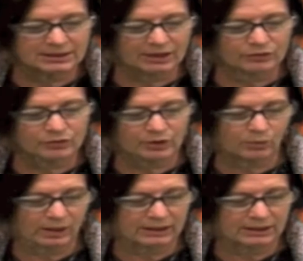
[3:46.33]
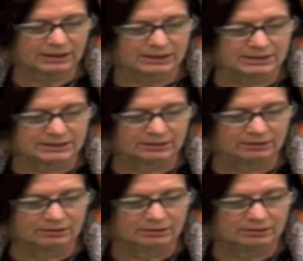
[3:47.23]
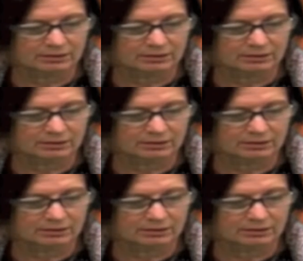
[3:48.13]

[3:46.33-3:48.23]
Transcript: Together they waited until...